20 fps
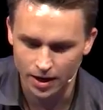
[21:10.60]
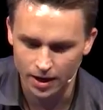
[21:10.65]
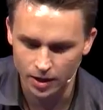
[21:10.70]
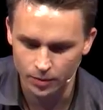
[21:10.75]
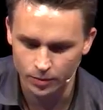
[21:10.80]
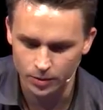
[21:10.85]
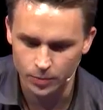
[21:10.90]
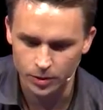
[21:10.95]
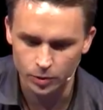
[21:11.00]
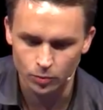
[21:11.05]
it
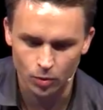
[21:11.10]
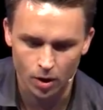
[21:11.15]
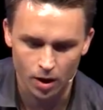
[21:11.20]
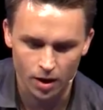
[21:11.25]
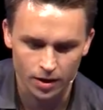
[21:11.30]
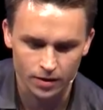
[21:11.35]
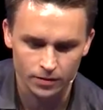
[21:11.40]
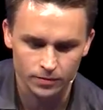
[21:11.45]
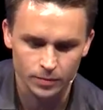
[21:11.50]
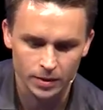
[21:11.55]
would be
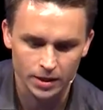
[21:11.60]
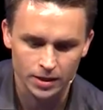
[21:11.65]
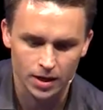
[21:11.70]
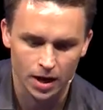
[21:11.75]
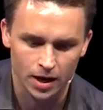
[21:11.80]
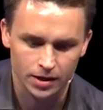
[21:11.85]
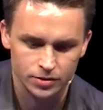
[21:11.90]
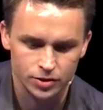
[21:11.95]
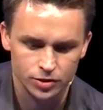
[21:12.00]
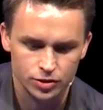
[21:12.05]
wrong of me
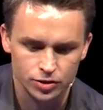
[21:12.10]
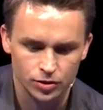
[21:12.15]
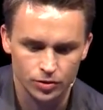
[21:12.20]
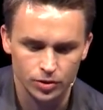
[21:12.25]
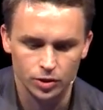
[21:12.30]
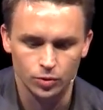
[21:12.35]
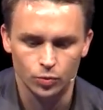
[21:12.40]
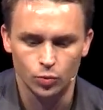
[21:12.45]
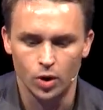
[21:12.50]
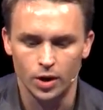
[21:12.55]
not to show
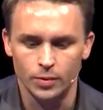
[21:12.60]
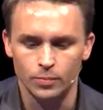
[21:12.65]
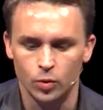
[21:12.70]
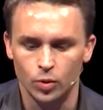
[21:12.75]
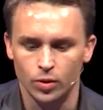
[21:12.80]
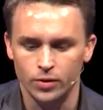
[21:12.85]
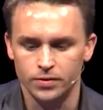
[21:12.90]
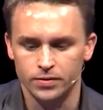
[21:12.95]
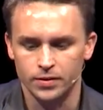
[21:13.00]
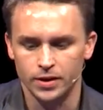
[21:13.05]
you one
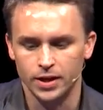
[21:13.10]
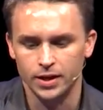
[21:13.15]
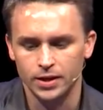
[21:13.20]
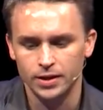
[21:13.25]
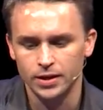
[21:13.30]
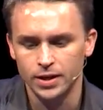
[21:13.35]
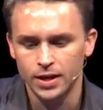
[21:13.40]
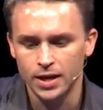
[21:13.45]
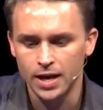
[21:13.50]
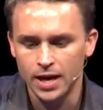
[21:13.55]
more thing,